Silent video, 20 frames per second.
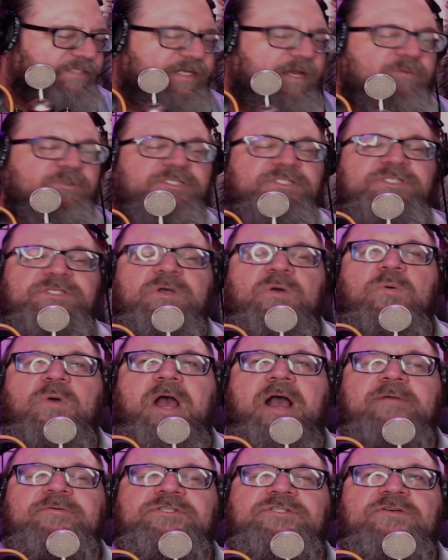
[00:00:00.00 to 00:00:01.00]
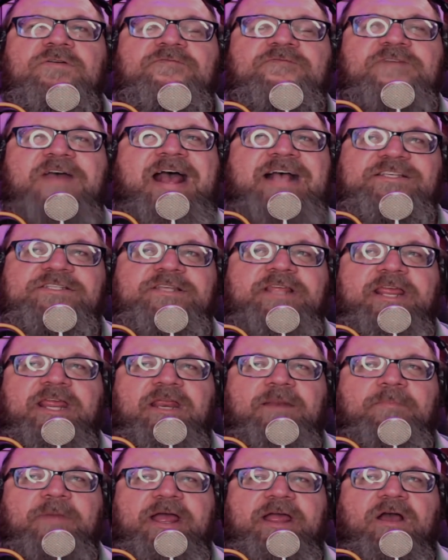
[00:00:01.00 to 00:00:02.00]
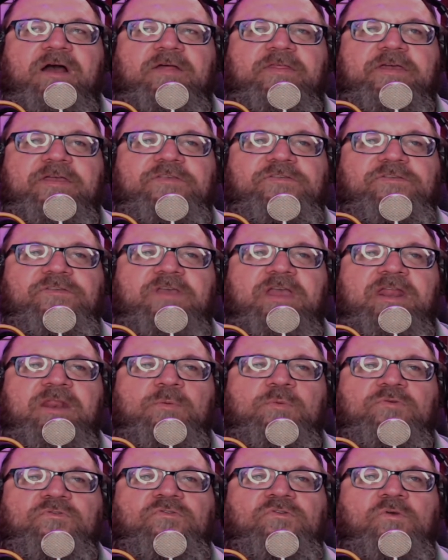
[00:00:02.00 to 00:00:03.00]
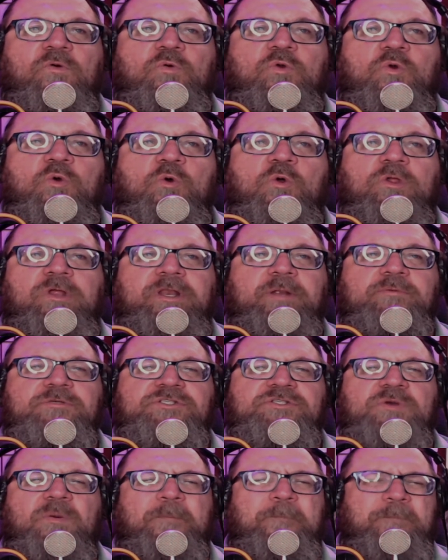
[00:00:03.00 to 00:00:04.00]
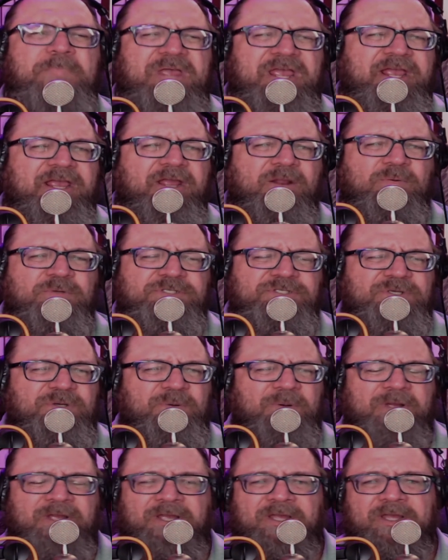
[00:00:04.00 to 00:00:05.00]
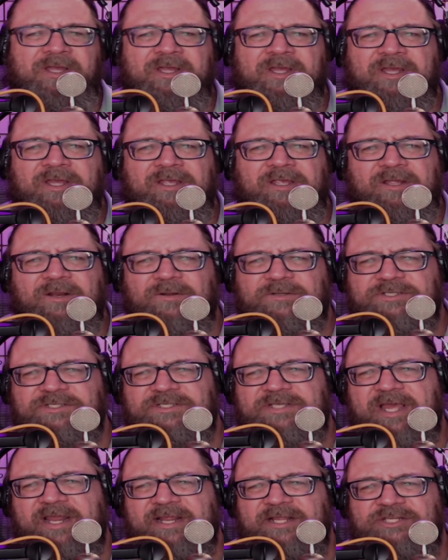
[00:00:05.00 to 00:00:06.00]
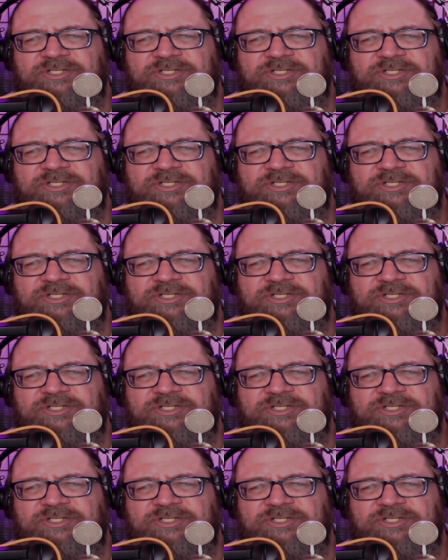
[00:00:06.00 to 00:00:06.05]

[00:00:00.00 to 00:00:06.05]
I was so fascinated by all this, and it was so cool, and it was so big, and it was so, just kind of